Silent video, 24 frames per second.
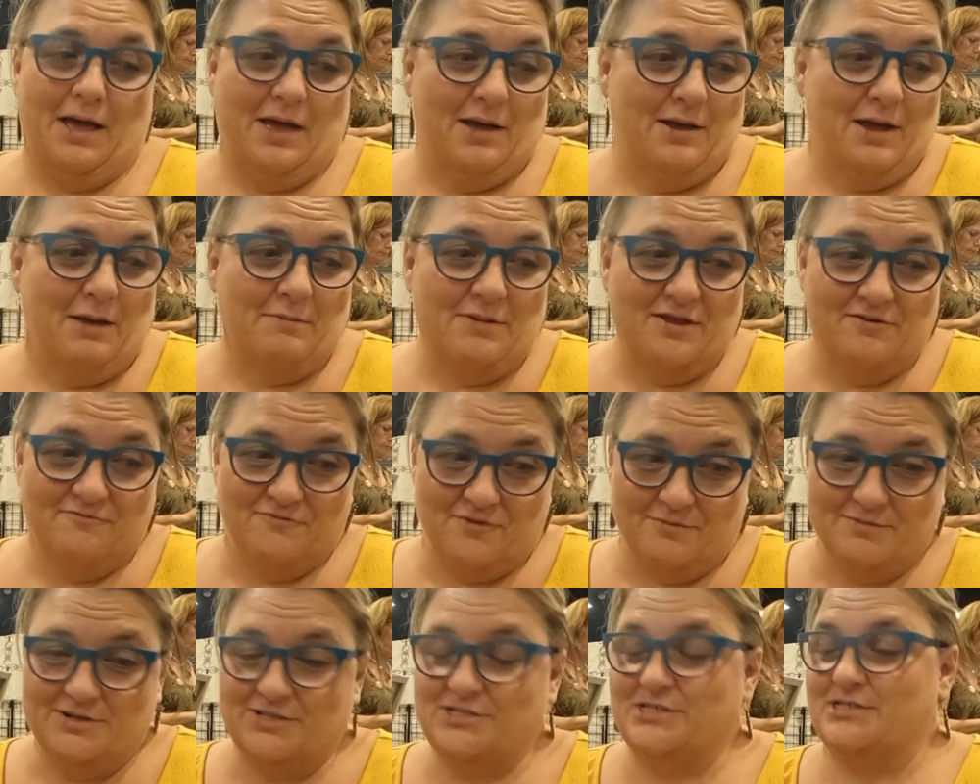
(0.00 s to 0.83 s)
I mean,
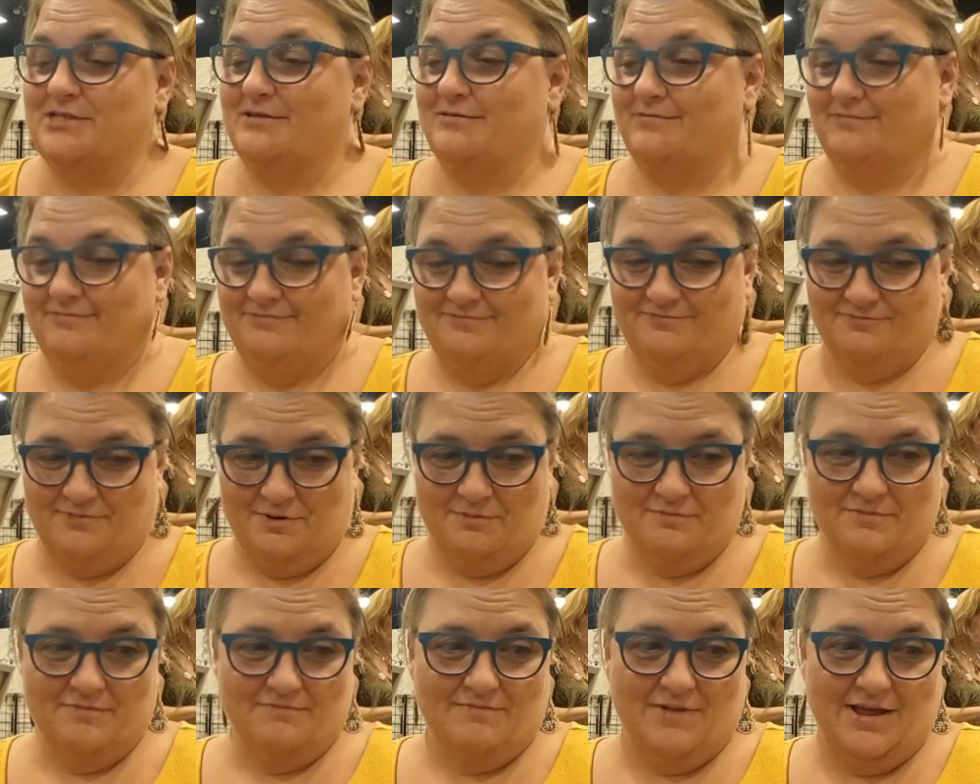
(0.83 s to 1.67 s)
from
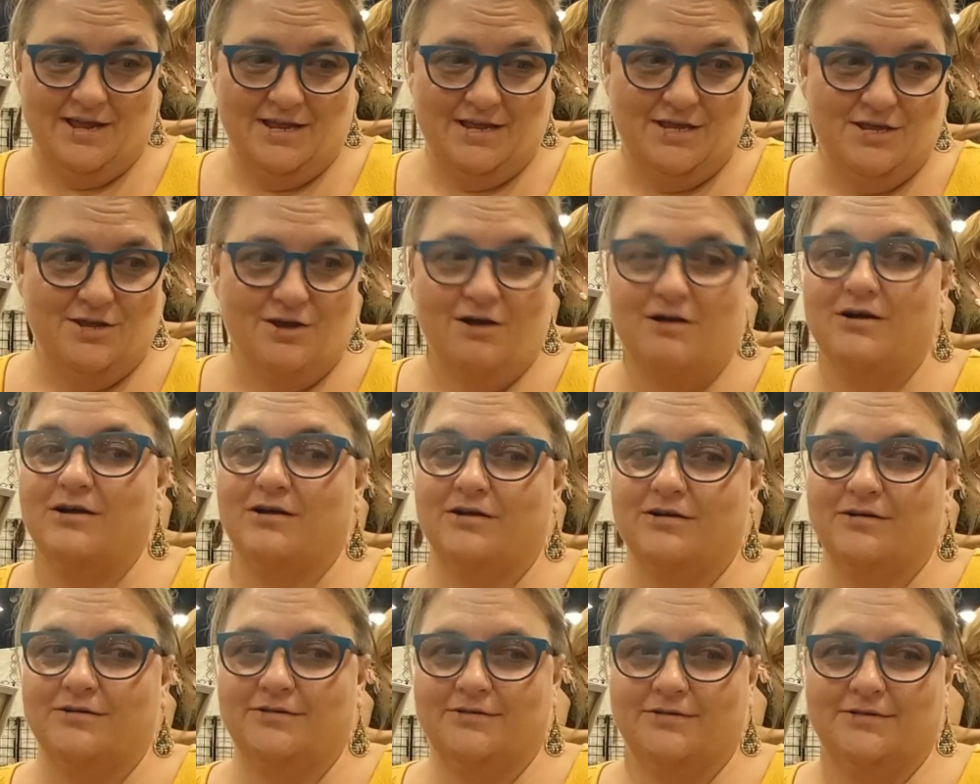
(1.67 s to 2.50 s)
a young,
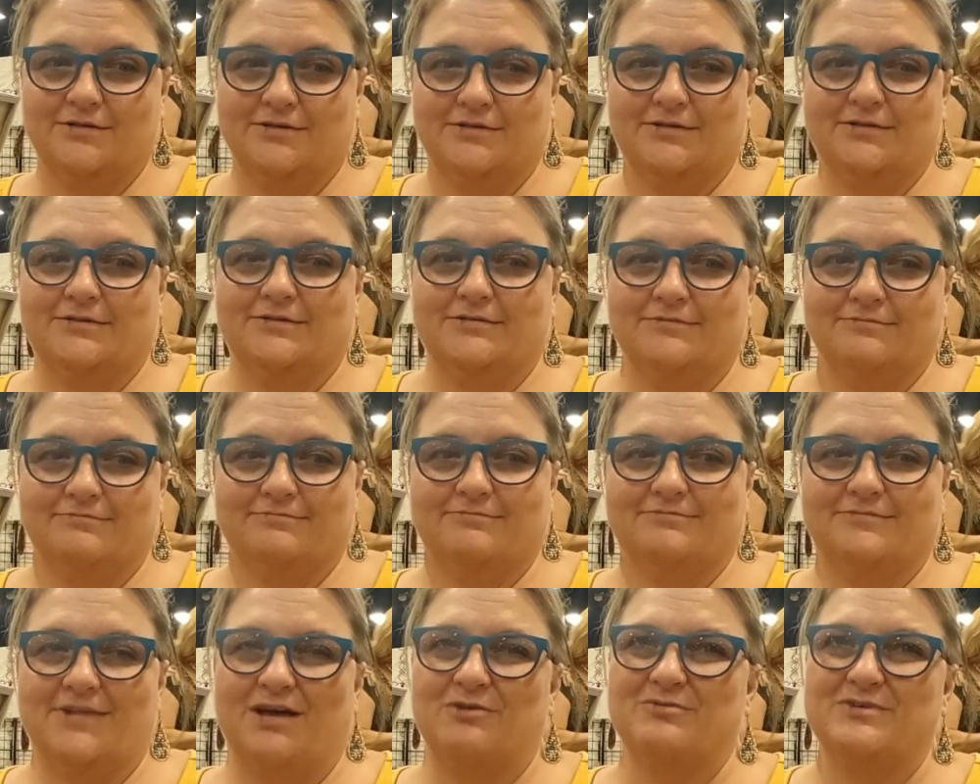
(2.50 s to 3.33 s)

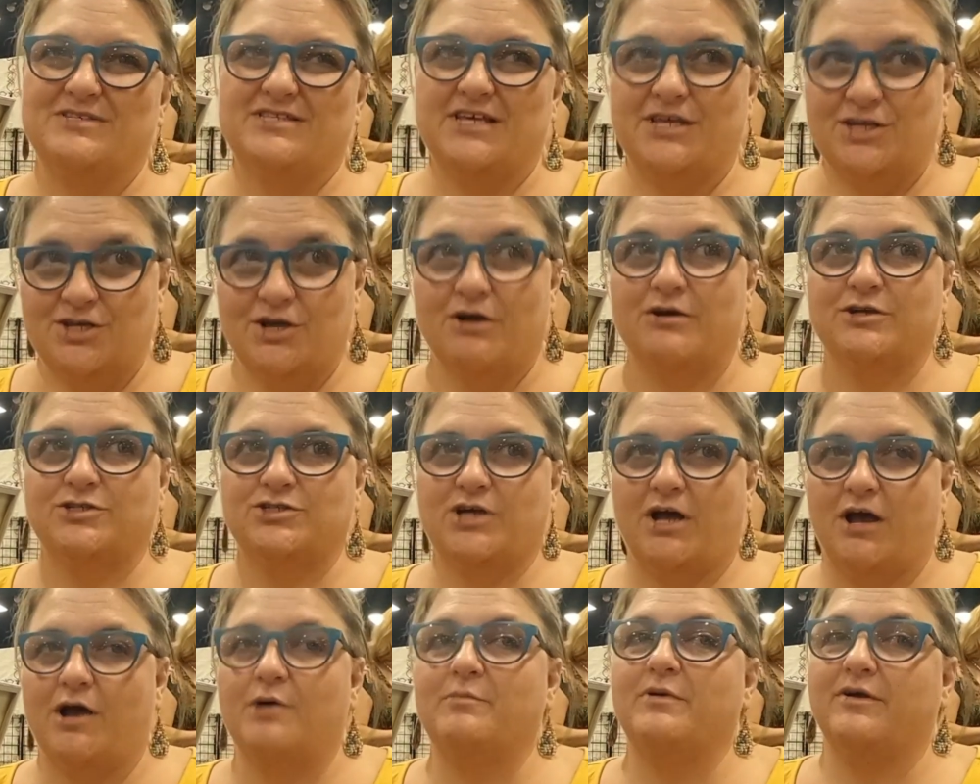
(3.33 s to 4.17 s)
I wouldn't say young
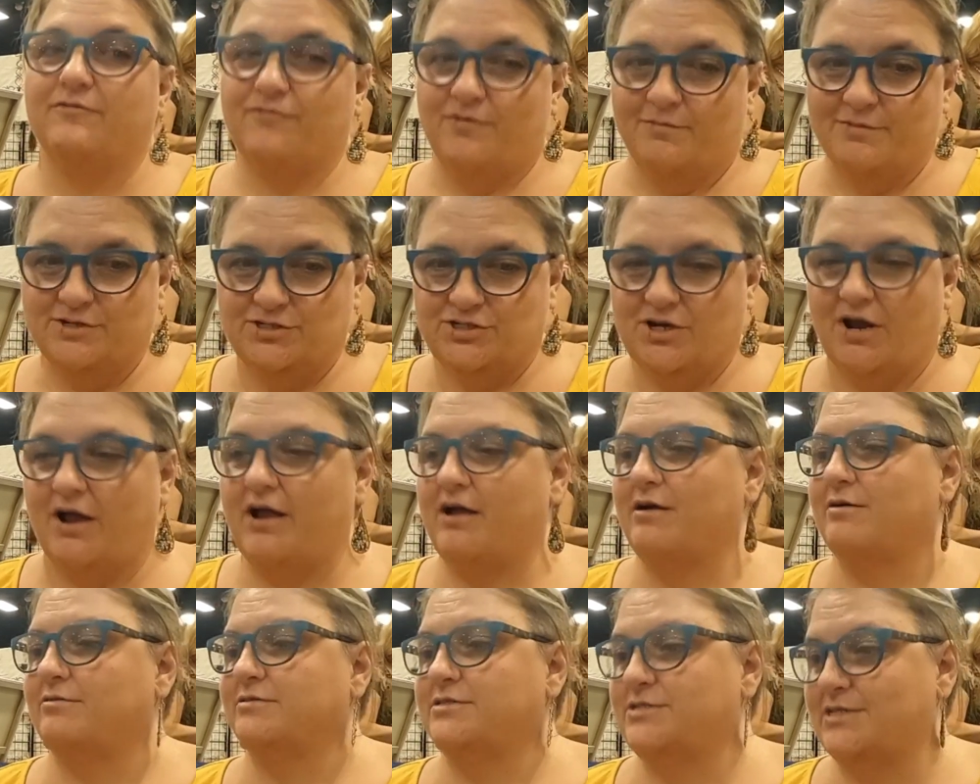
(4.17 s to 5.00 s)
child, but from a
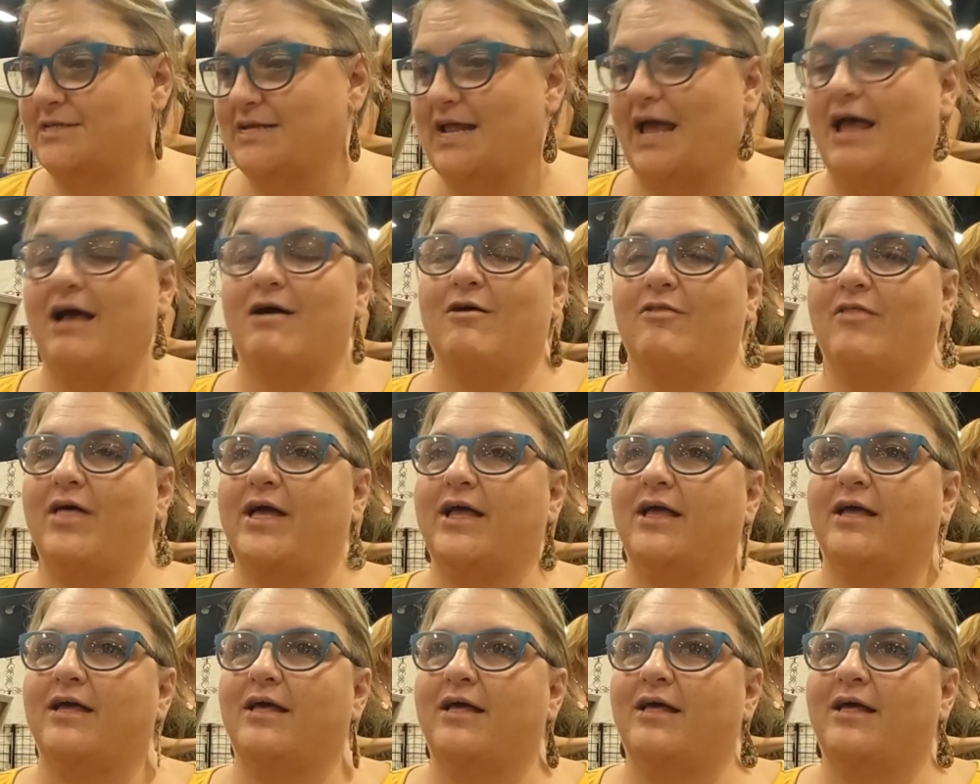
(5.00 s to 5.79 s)
child to now, like,